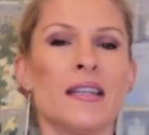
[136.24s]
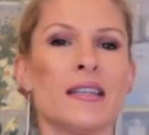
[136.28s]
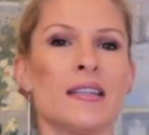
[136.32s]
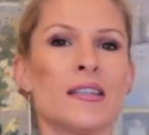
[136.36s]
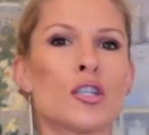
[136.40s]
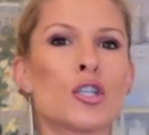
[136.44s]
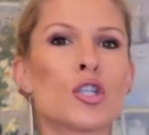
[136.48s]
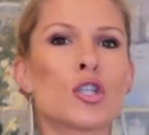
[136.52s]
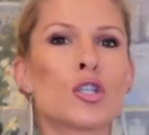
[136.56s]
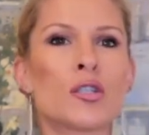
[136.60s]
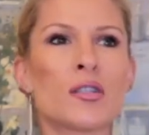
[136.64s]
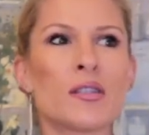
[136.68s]

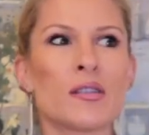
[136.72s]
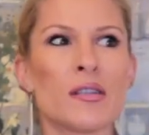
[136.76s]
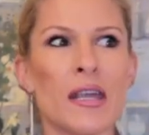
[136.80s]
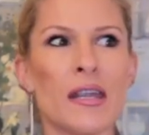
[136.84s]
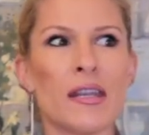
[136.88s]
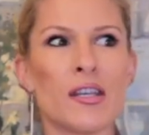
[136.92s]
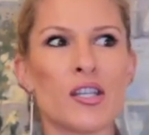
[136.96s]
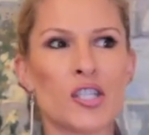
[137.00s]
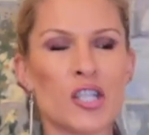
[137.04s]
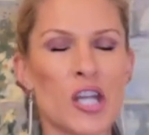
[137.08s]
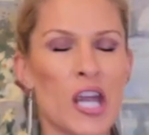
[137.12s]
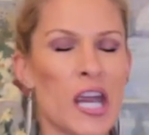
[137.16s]

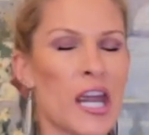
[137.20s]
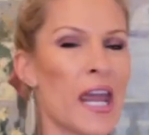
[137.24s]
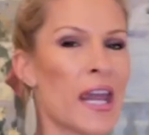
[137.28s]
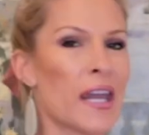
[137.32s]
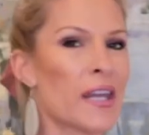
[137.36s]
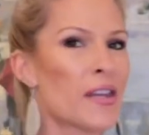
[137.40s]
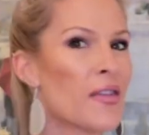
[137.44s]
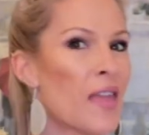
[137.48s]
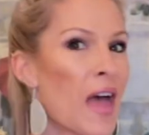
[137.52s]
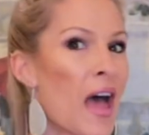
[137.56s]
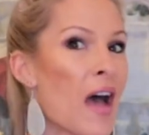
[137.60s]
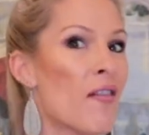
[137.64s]

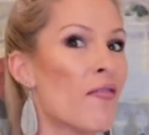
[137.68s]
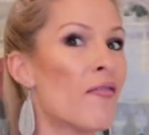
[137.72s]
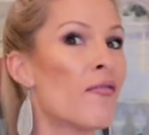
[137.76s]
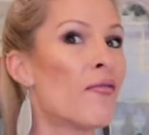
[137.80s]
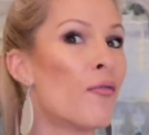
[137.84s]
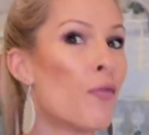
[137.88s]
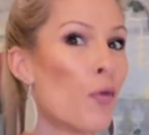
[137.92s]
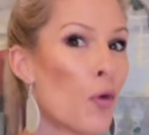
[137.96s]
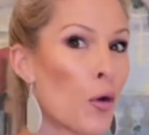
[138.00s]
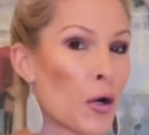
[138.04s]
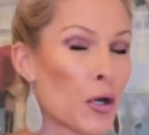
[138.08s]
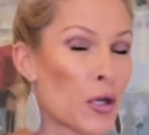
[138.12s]
check that
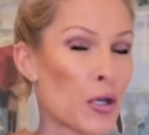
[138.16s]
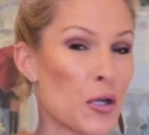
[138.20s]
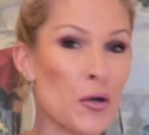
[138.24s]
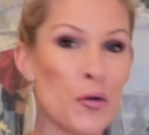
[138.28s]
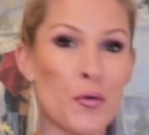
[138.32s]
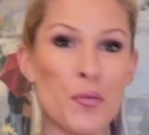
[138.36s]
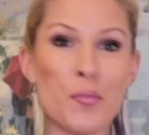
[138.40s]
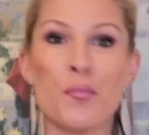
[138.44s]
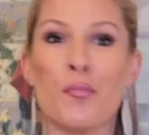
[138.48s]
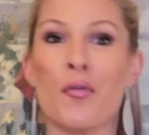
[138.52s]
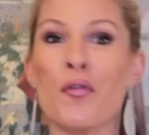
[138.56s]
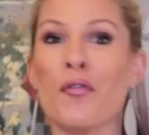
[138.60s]
for
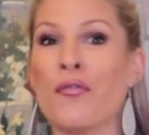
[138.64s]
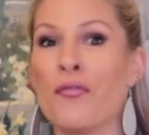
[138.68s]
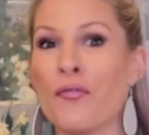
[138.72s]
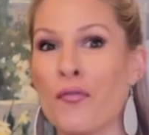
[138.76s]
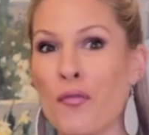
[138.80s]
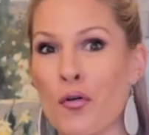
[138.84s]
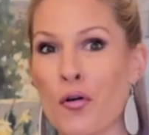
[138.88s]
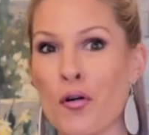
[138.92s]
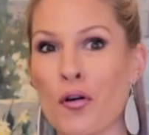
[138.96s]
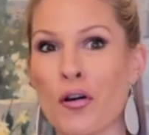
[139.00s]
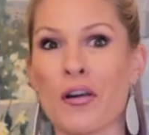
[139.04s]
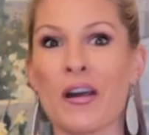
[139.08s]
you
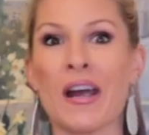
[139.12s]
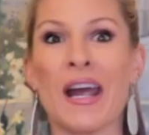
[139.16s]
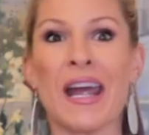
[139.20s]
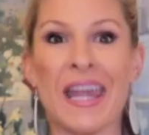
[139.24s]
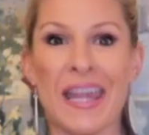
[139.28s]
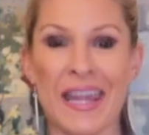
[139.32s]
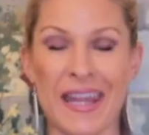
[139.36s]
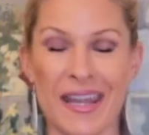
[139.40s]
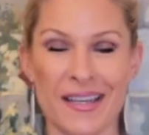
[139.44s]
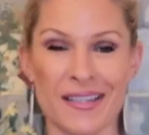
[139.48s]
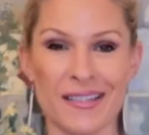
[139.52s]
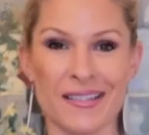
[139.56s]

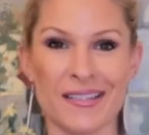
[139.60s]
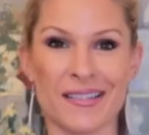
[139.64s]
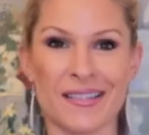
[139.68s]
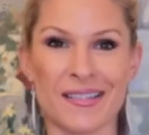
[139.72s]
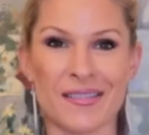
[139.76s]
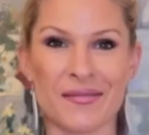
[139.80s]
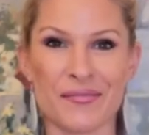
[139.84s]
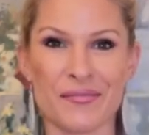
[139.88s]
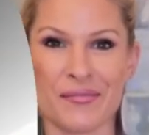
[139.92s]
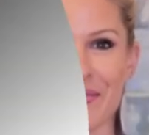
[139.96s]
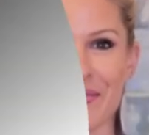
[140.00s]
beforehand.